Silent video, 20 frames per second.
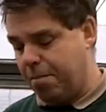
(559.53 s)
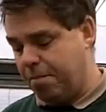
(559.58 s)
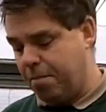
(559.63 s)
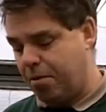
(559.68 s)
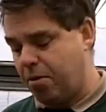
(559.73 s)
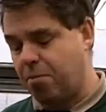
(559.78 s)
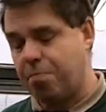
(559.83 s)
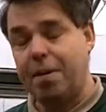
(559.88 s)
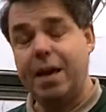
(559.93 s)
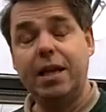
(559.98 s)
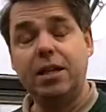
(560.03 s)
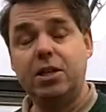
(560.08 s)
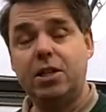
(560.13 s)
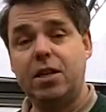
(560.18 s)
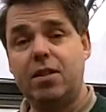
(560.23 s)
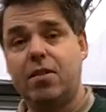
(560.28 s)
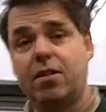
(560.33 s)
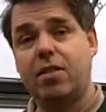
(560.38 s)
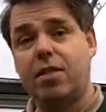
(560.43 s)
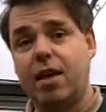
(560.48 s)

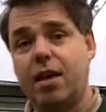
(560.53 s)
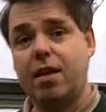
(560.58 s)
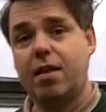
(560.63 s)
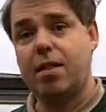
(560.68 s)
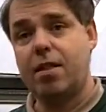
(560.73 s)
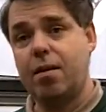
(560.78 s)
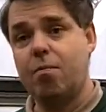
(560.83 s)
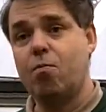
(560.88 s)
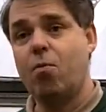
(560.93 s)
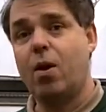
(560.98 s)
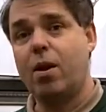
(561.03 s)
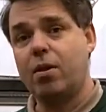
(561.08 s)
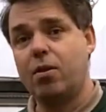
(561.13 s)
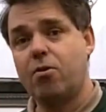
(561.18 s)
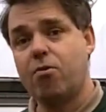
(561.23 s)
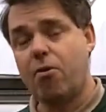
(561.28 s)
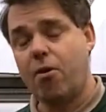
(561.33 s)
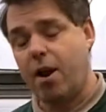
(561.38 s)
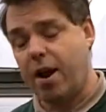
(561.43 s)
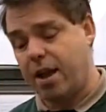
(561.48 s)
species of things in one
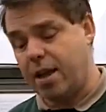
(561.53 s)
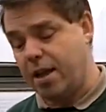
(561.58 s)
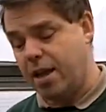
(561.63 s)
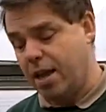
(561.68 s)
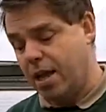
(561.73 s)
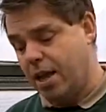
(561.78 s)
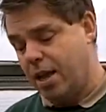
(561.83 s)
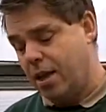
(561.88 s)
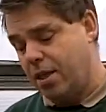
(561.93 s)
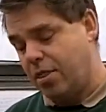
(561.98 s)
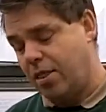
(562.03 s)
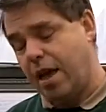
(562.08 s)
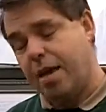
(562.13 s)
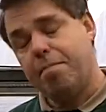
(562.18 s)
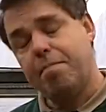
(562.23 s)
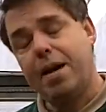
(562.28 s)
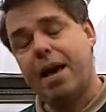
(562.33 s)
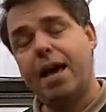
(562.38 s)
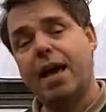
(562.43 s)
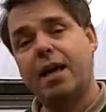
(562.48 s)
tray, they
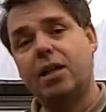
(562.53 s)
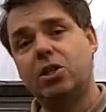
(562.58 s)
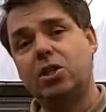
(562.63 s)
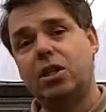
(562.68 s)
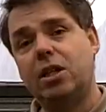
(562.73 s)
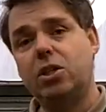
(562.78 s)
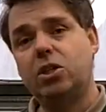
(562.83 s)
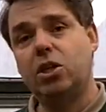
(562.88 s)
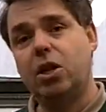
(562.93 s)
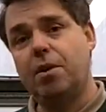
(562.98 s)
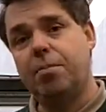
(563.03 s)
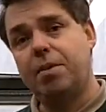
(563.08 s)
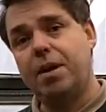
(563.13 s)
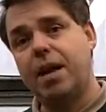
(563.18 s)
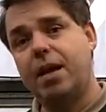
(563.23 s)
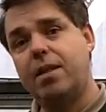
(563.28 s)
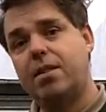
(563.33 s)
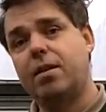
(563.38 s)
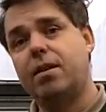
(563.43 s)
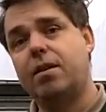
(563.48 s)
may actually
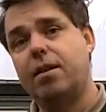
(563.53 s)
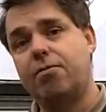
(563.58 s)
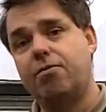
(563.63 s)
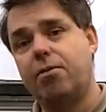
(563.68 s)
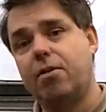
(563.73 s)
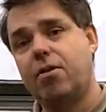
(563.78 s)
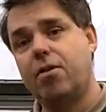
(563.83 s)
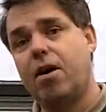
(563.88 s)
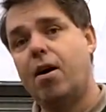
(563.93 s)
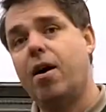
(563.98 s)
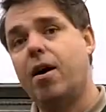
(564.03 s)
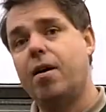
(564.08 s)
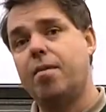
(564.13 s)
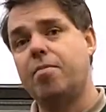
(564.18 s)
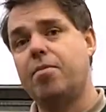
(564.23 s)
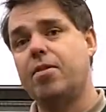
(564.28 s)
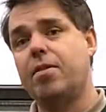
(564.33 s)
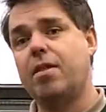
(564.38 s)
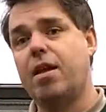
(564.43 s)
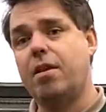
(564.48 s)
germinate at different
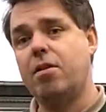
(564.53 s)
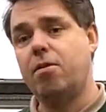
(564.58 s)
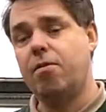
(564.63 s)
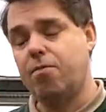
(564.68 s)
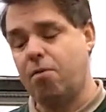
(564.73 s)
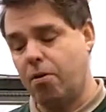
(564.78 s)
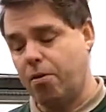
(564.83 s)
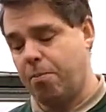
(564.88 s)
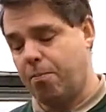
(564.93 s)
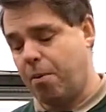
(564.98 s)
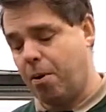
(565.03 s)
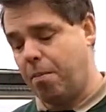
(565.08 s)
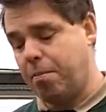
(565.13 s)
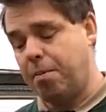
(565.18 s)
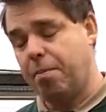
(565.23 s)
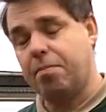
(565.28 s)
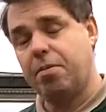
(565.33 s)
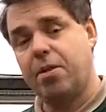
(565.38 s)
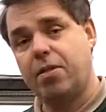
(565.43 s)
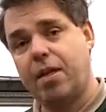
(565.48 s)
times, and then you've got the
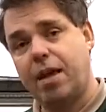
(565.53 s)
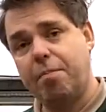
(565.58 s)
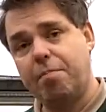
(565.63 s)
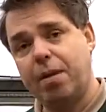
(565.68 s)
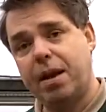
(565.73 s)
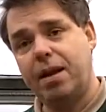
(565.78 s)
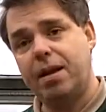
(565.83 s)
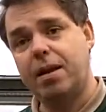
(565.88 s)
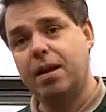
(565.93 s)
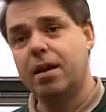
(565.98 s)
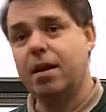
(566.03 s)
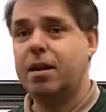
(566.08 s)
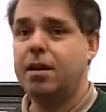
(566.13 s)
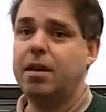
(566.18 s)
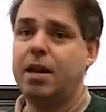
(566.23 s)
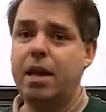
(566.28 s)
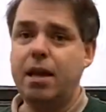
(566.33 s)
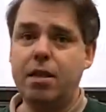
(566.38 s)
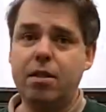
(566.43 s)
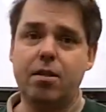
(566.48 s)
problem that they may
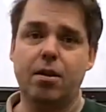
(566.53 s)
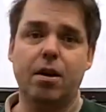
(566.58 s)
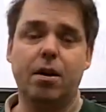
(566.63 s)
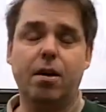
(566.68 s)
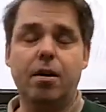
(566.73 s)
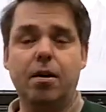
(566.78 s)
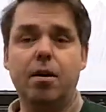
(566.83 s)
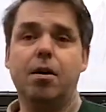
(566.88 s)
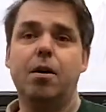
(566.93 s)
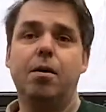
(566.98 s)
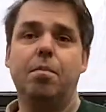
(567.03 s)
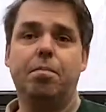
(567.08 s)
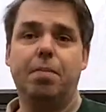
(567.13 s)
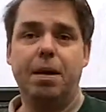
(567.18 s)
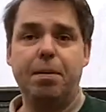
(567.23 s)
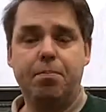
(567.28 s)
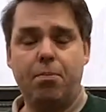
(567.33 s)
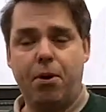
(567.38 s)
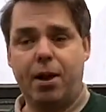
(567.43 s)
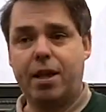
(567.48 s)
need to be
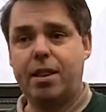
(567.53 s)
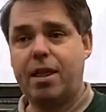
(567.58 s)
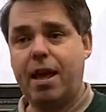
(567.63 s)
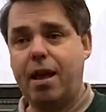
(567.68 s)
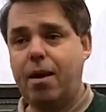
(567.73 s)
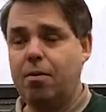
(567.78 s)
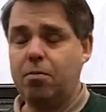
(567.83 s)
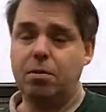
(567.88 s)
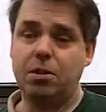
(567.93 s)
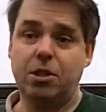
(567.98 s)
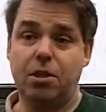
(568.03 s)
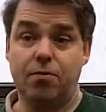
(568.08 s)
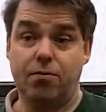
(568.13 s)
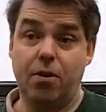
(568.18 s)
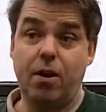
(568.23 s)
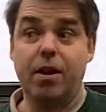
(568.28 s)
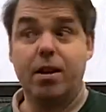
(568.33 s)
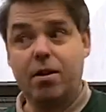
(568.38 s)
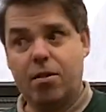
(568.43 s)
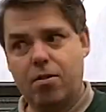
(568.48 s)
pricked out, which is
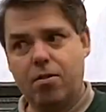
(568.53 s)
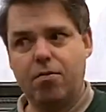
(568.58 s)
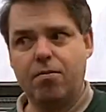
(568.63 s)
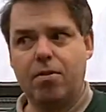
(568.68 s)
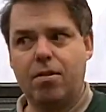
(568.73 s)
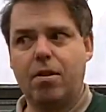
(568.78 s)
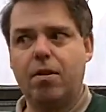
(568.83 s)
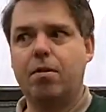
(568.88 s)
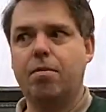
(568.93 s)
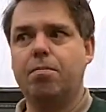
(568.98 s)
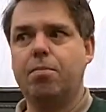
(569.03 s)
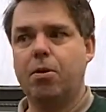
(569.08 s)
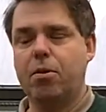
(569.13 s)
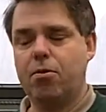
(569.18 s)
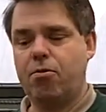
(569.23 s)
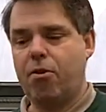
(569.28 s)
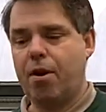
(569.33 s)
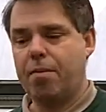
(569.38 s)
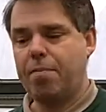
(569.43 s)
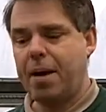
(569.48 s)
fine because obviously you can put the
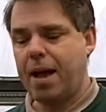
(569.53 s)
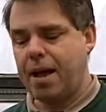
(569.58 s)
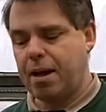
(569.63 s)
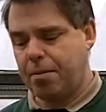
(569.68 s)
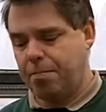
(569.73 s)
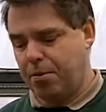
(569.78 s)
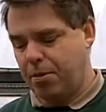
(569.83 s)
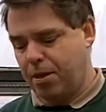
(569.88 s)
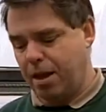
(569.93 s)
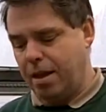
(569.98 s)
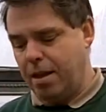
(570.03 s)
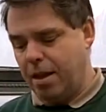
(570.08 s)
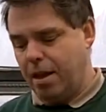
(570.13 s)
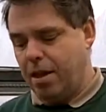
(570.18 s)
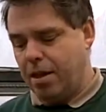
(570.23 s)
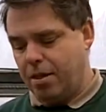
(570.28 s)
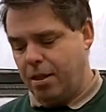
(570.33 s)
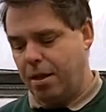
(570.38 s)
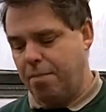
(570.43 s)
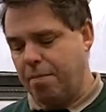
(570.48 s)
tray back, but
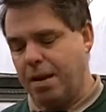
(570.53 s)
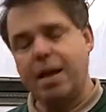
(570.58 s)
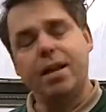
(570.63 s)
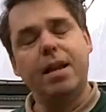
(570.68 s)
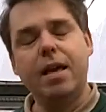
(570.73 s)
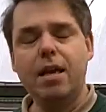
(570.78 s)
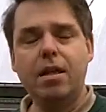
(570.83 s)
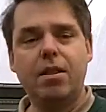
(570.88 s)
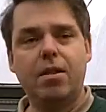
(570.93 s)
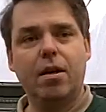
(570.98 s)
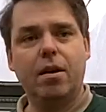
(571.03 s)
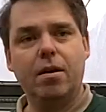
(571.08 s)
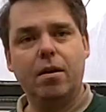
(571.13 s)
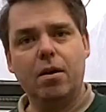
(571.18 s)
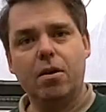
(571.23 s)
they may need to